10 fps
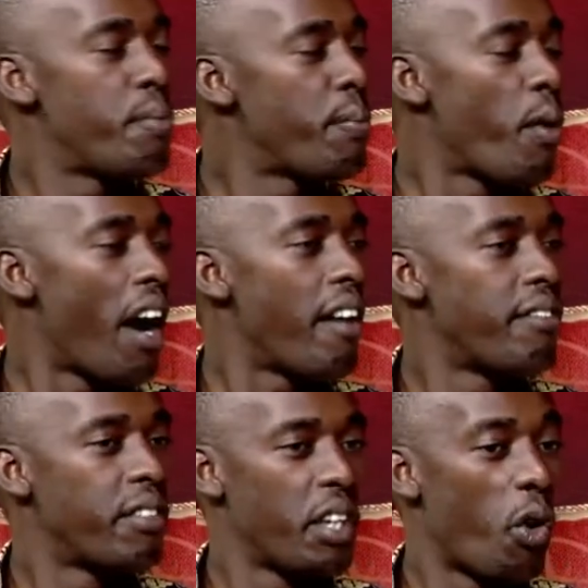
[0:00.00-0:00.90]
People
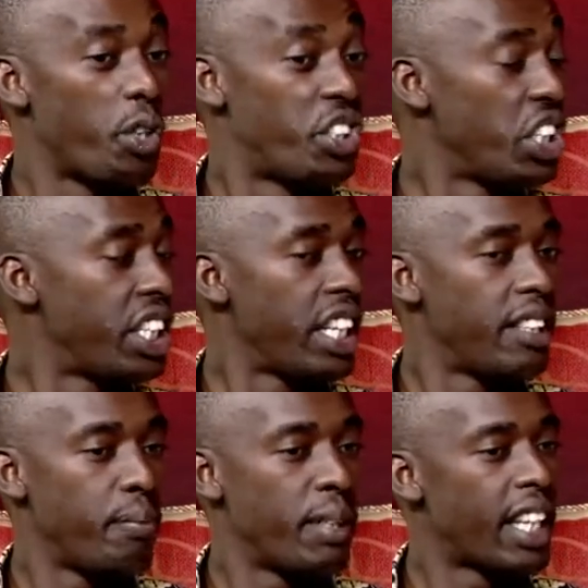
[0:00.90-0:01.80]
have, or
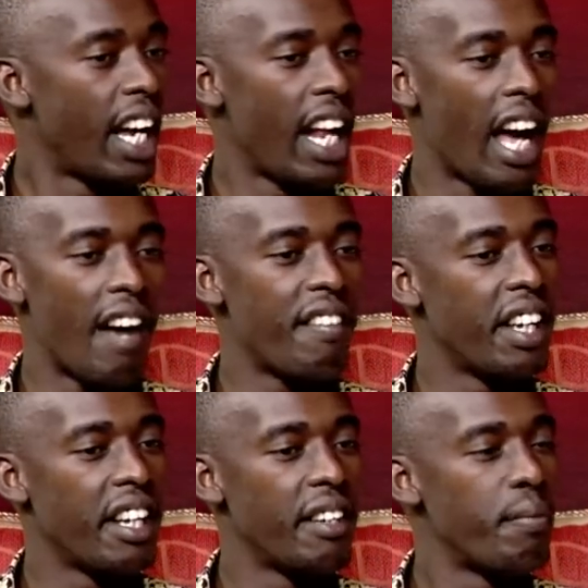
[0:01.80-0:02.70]
children basically
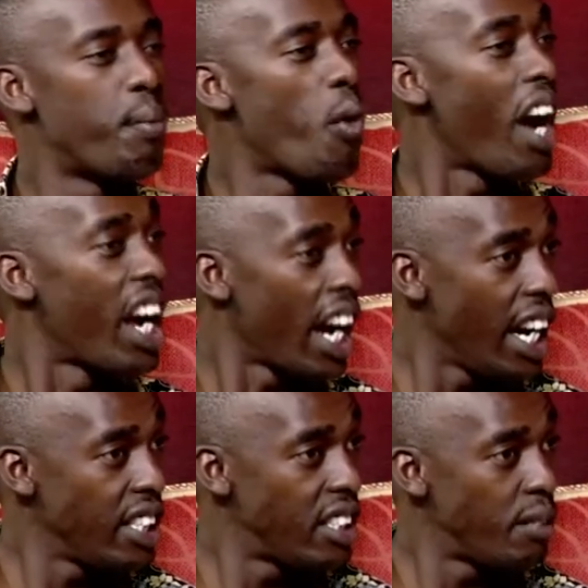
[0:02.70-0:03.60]
having poor
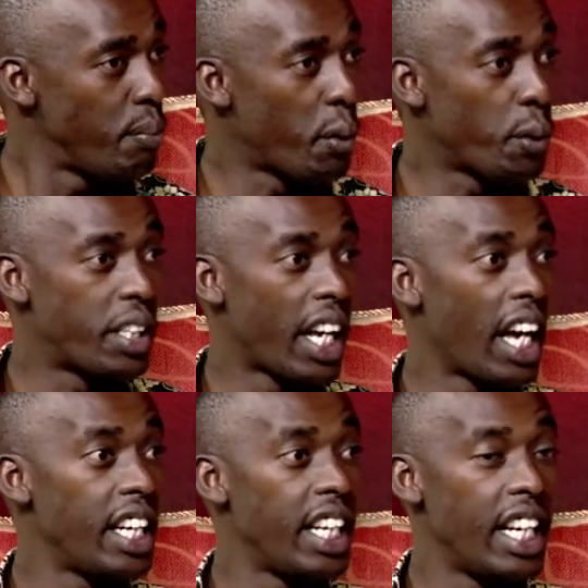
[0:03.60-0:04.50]
grades because they
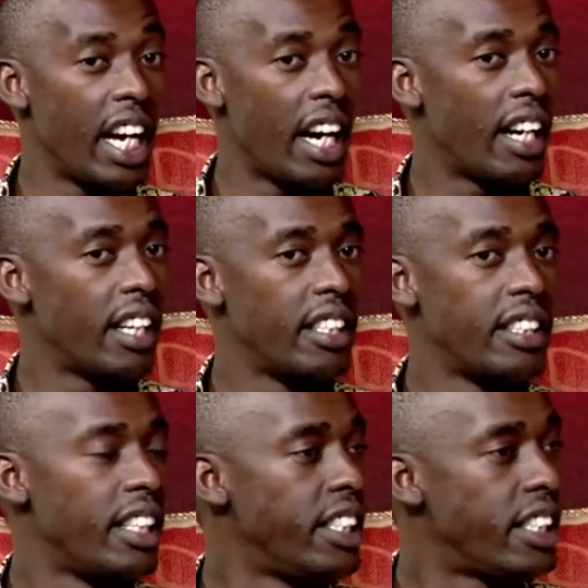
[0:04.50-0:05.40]
can't hear
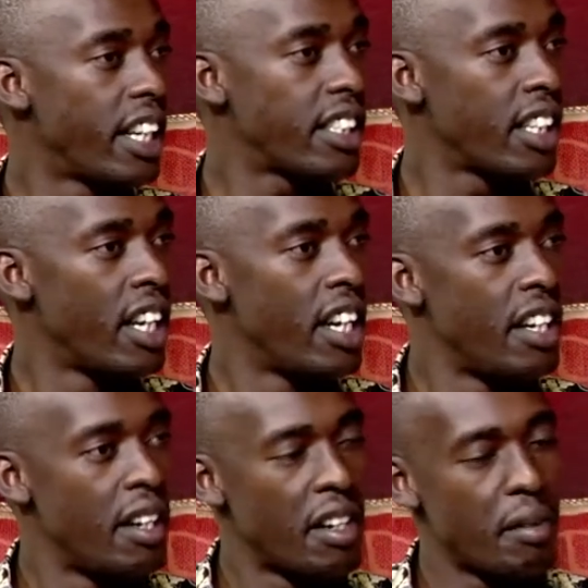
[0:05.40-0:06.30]
the teachers.
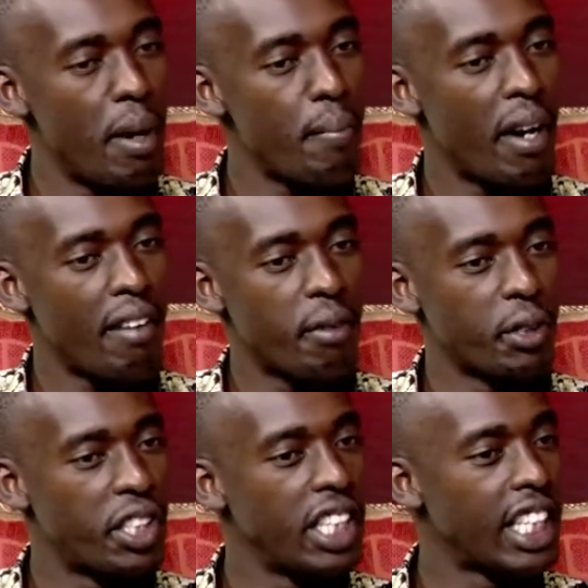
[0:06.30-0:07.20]
Remember,
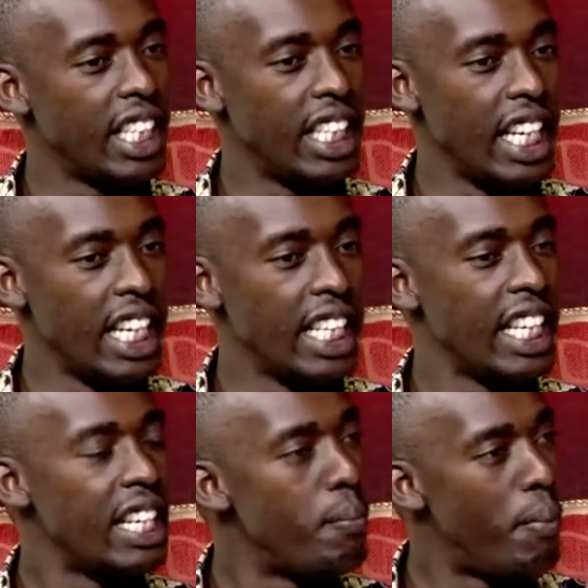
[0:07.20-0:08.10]
for children, they
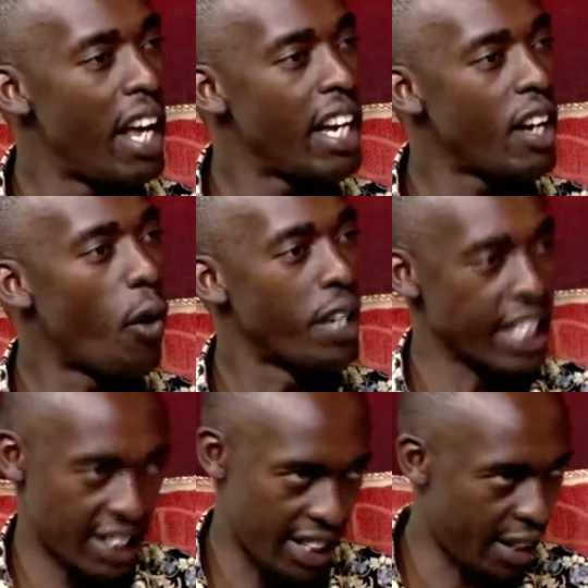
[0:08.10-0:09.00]
depend
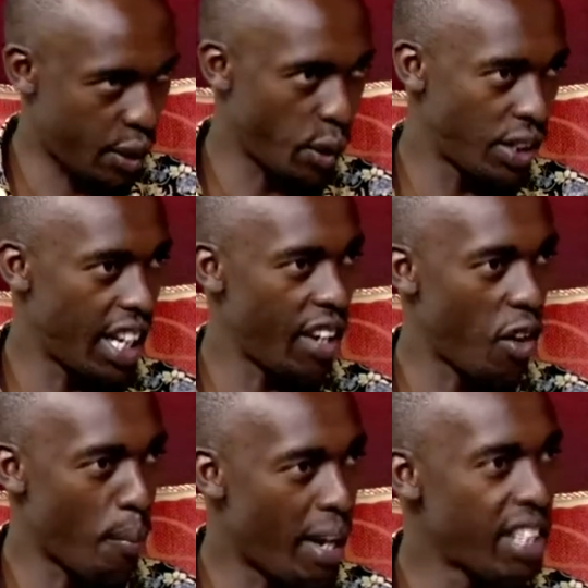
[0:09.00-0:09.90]
on instructions
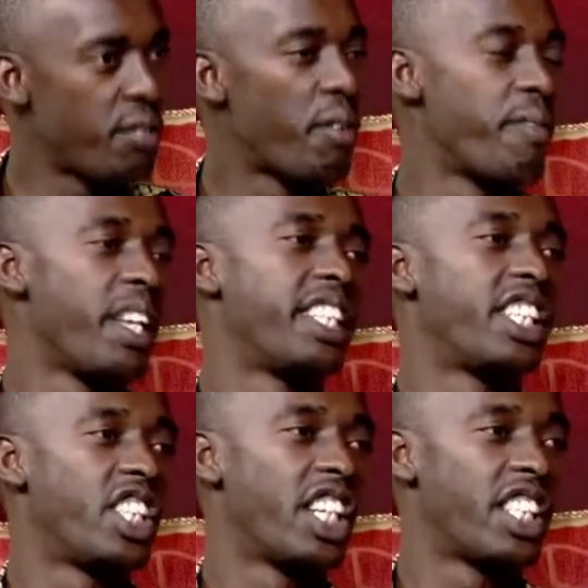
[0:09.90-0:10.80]
and commands from the
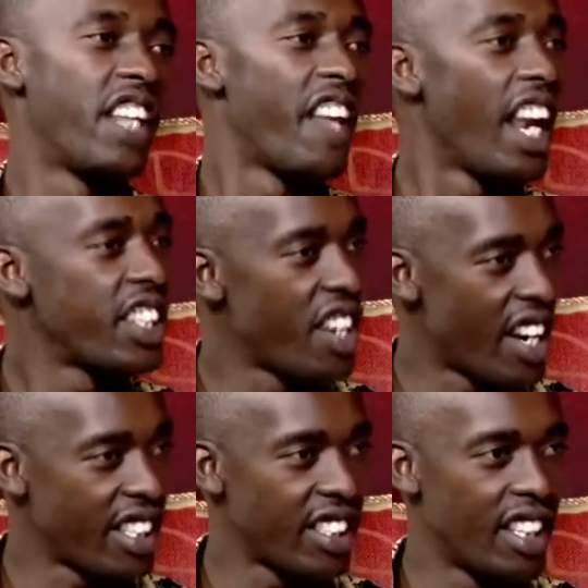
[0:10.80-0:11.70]
teachers and the
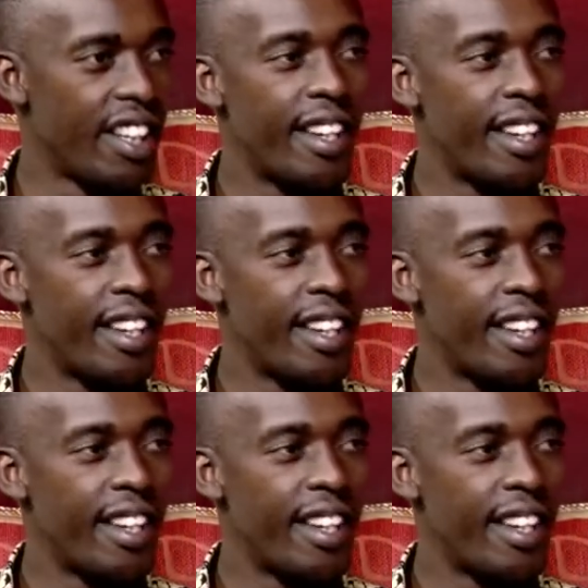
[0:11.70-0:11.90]
lecturers.